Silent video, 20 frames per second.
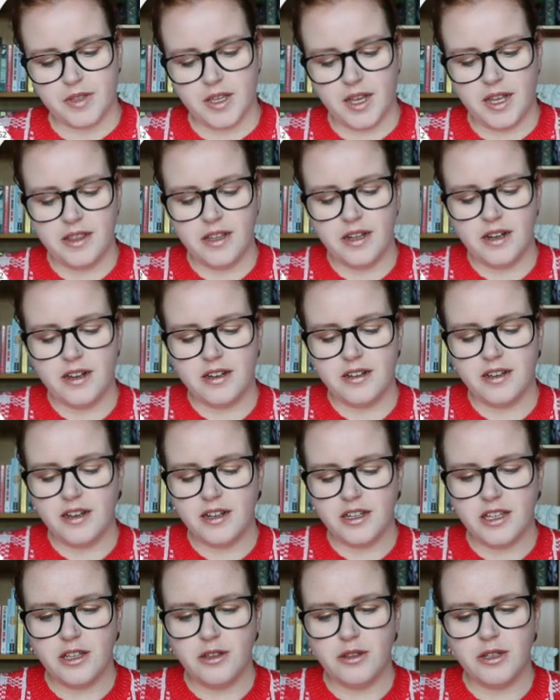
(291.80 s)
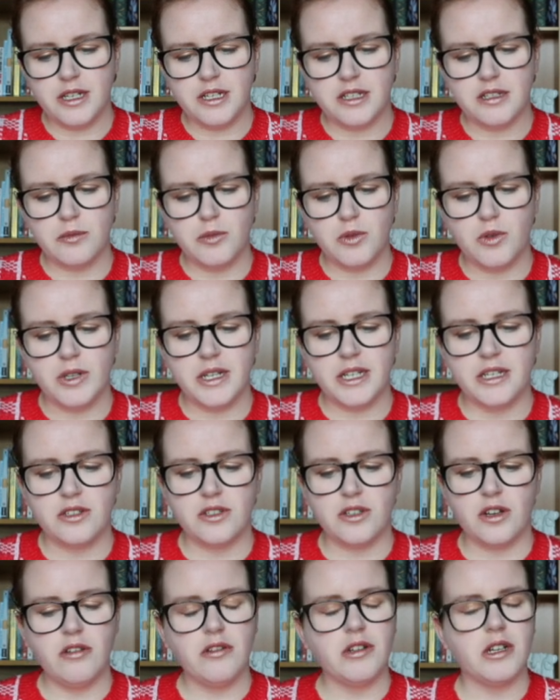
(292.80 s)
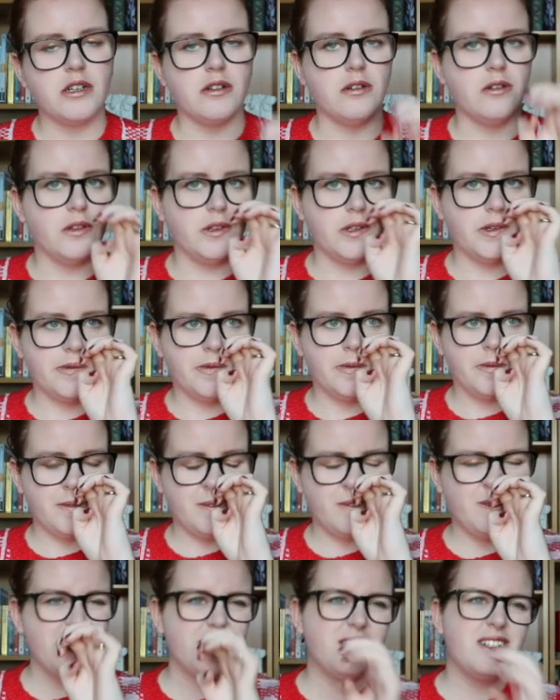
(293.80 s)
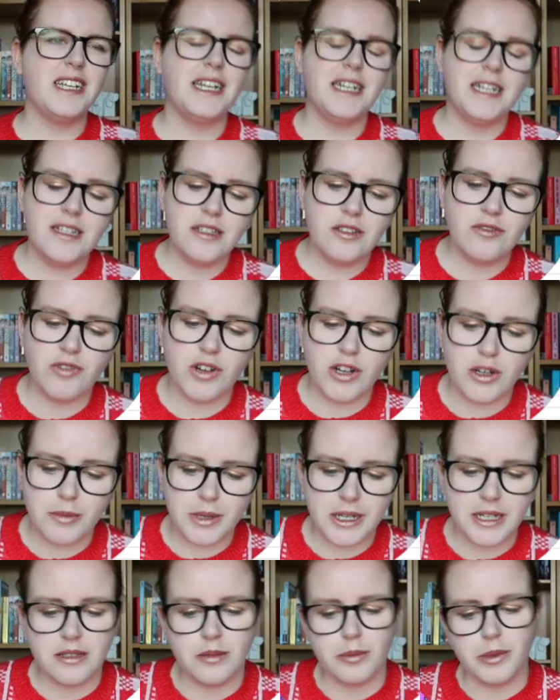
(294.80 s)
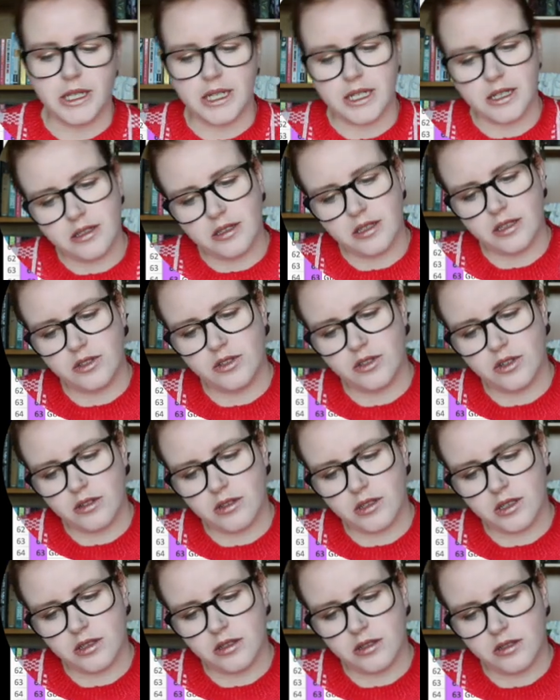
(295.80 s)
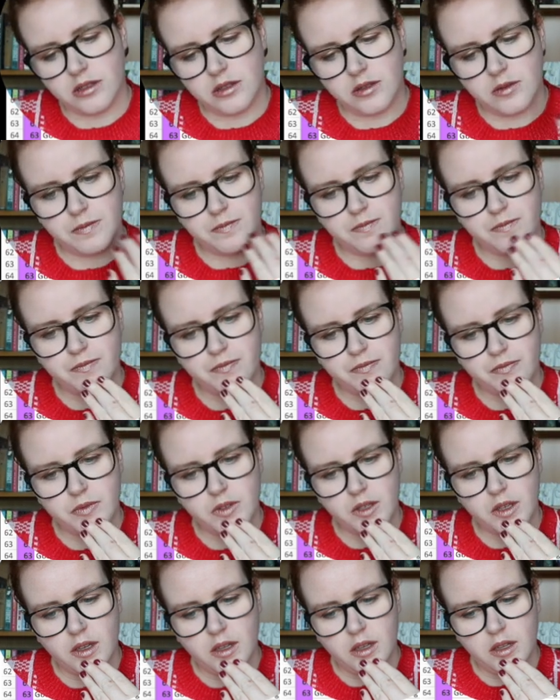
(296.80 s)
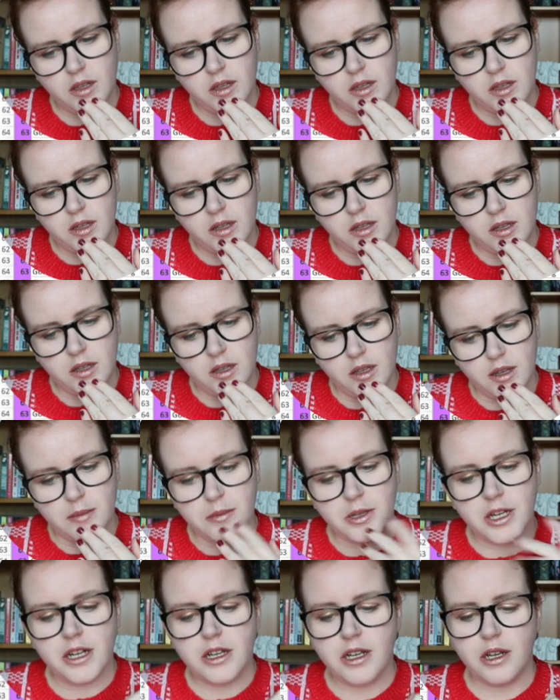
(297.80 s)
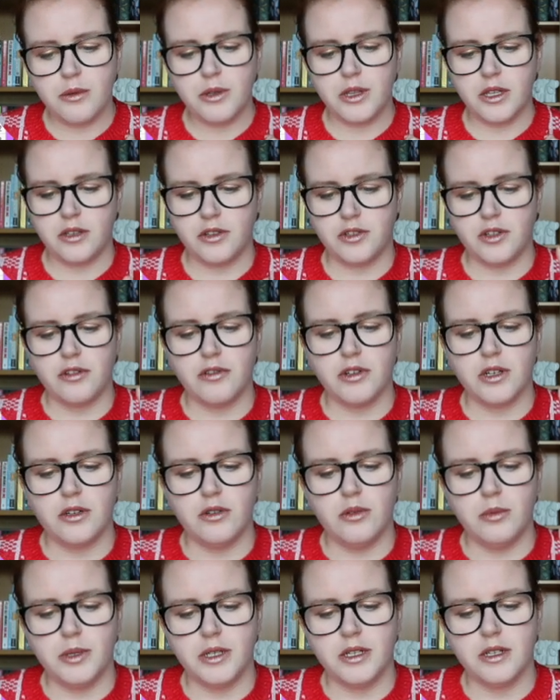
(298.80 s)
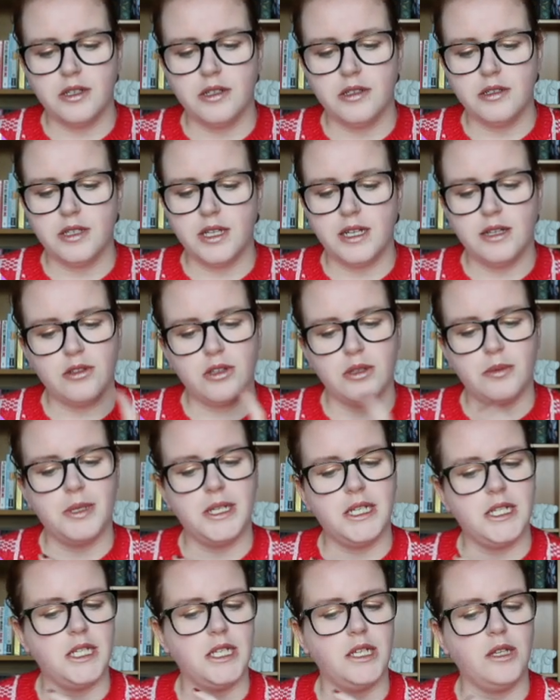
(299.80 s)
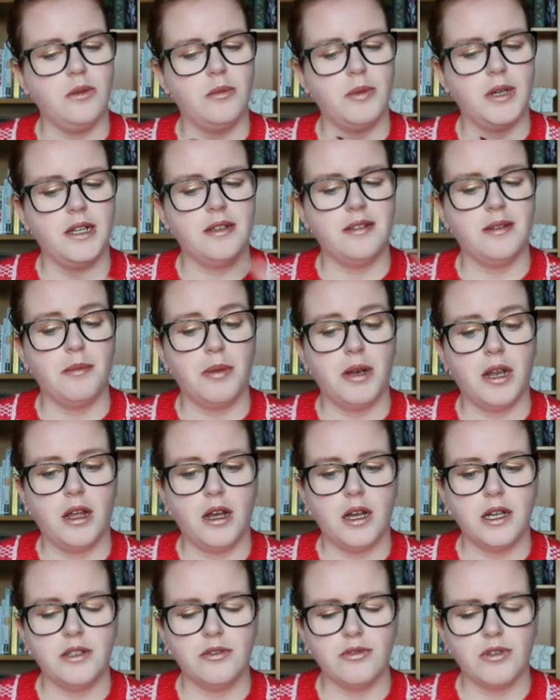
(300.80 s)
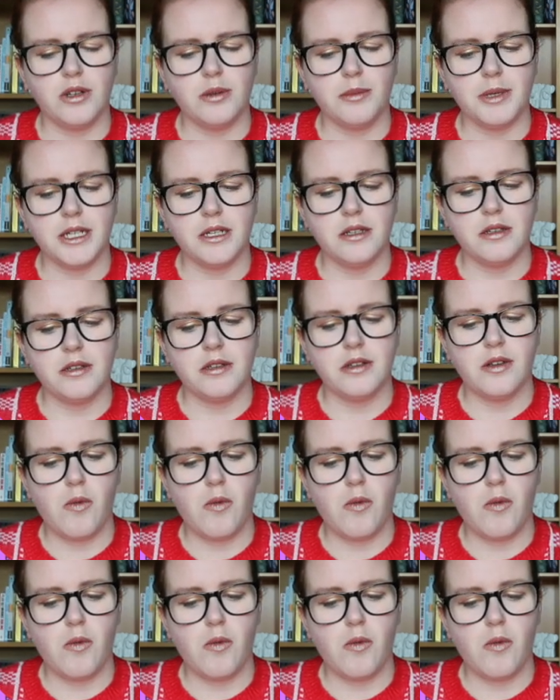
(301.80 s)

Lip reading: And then I'd argue that it's more historical than, well, it is romance, but it is historical. I'm going to go with historical because LGBTQ plus implies romance.